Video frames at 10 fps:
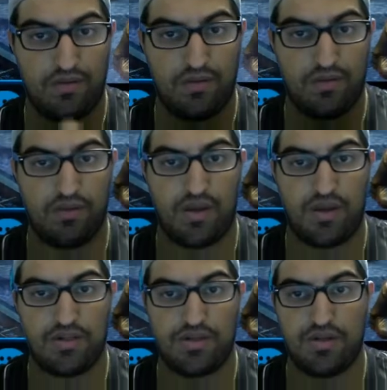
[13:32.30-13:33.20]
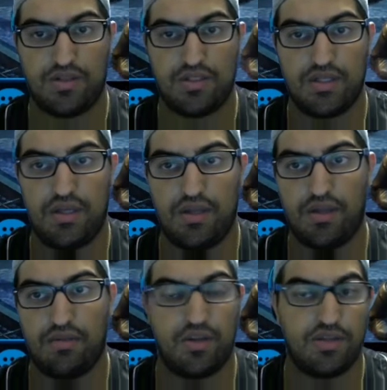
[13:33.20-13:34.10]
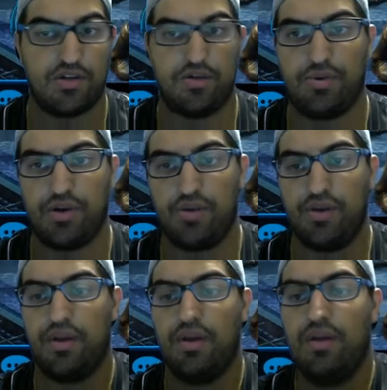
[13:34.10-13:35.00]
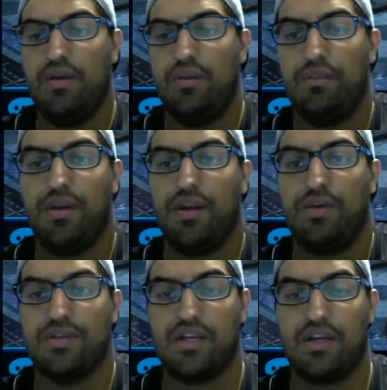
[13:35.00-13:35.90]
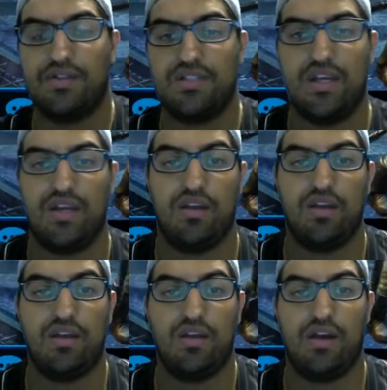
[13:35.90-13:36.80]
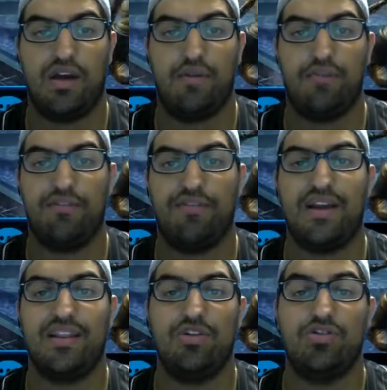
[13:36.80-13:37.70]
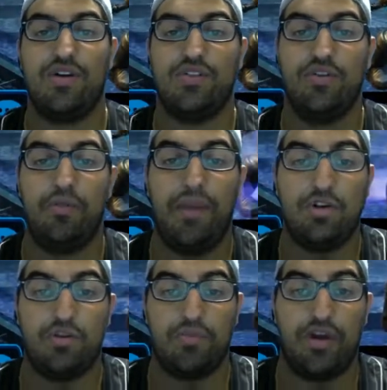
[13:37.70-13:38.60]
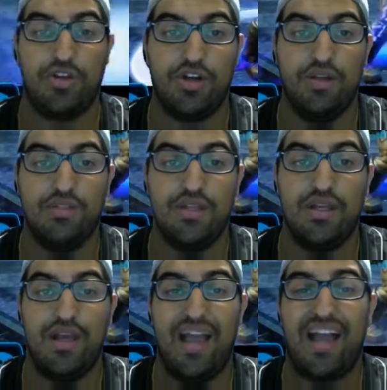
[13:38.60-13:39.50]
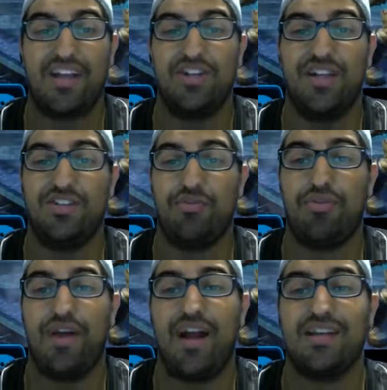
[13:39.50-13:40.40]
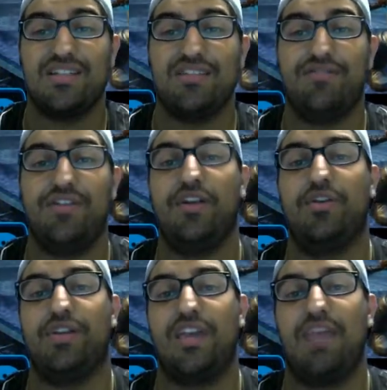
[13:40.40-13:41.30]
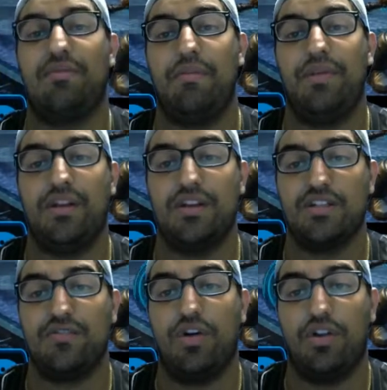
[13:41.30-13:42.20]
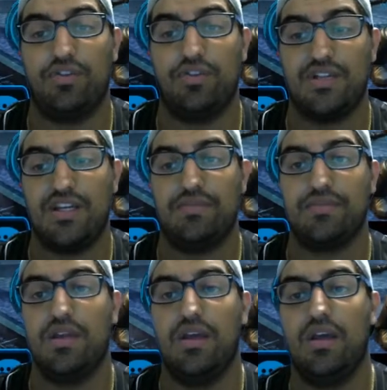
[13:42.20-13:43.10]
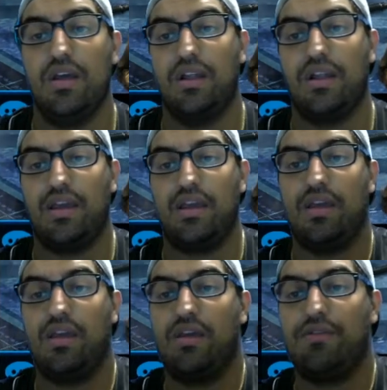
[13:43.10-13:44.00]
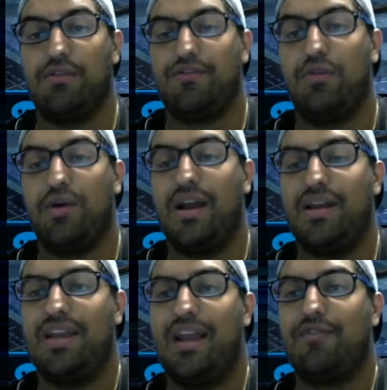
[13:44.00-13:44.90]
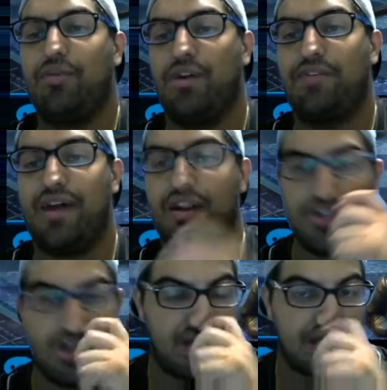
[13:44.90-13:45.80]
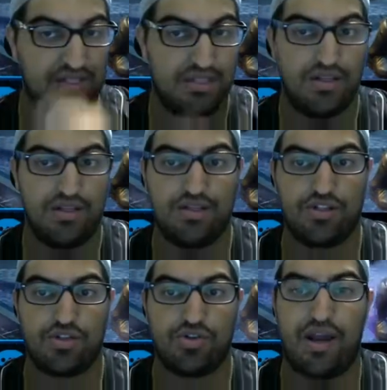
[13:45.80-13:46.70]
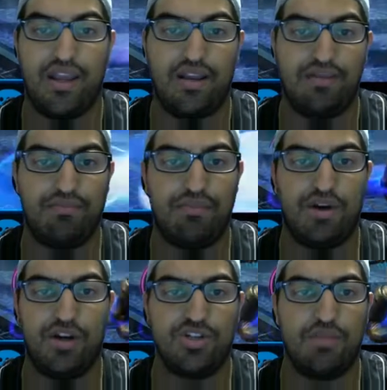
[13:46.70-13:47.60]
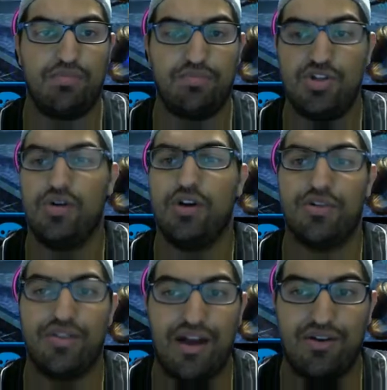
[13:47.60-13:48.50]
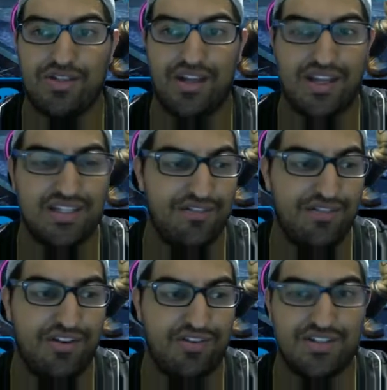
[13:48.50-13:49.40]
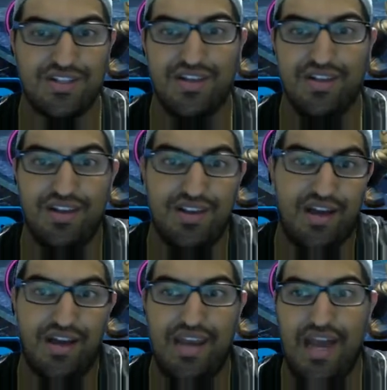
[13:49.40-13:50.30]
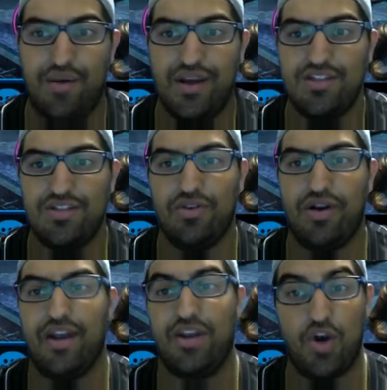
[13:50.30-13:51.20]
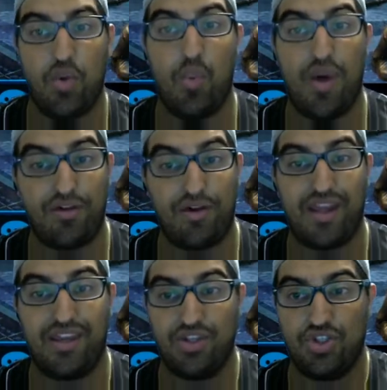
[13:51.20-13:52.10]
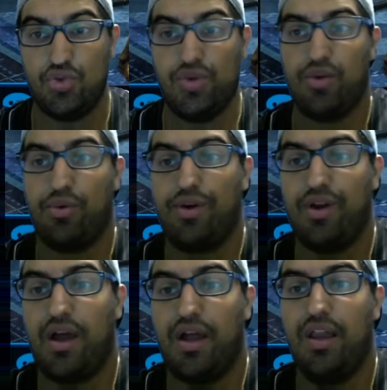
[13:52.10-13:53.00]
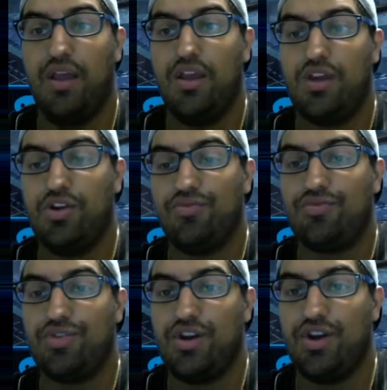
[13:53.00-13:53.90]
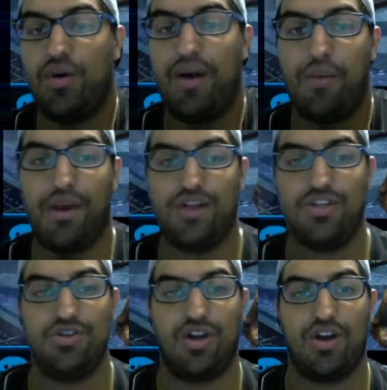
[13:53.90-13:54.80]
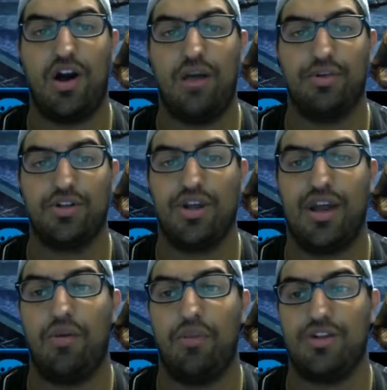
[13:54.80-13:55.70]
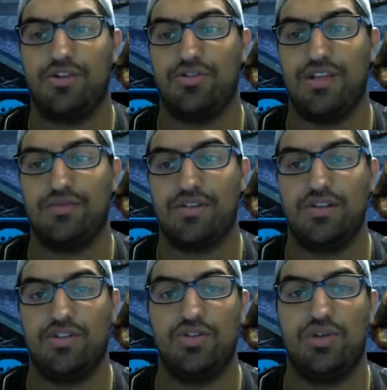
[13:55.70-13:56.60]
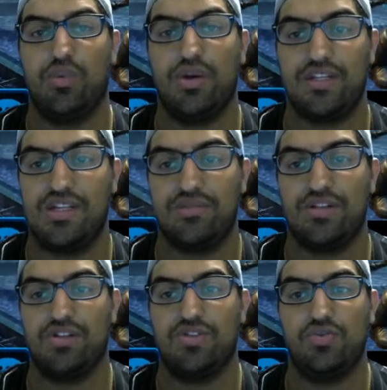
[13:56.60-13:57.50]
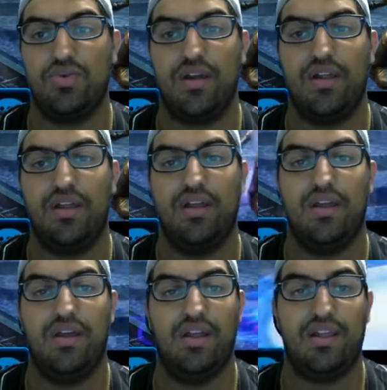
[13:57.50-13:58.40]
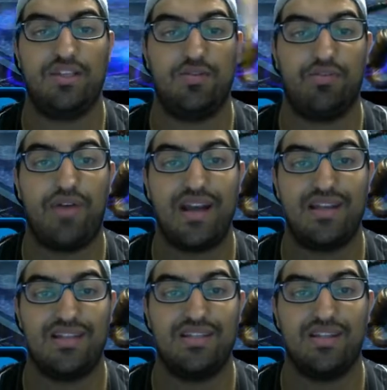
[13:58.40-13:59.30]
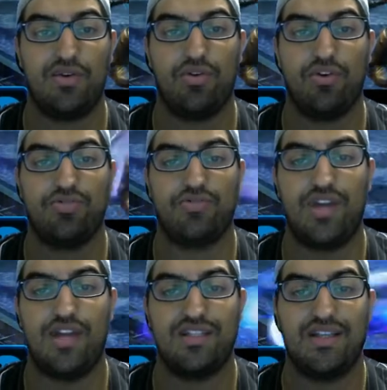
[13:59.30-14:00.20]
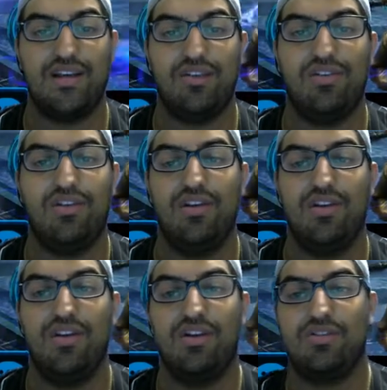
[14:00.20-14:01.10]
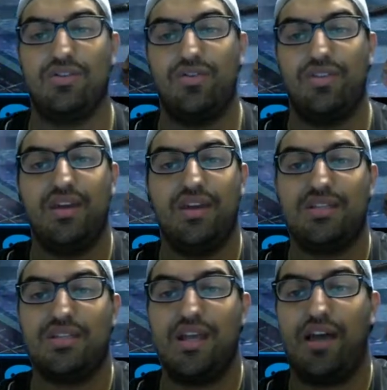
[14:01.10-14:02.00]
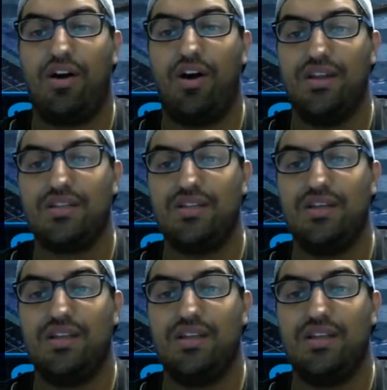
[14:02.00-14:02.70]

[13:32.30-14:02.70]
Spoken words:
Okay, so you can see that they start pretty quick. But anyways, like I was saying, the fact that you do have to do major punch-ups actually lets you practice and figure out the capabilities of all of your teams. Like, before, I never would have had a chance to try and punch up 200,000 against defenders. Now I do, and I know whether I can do it or not. You don't really know how much you can accomplish and how much your teams can do and what teams can do what unless you practice or you test it out. So this, honestly,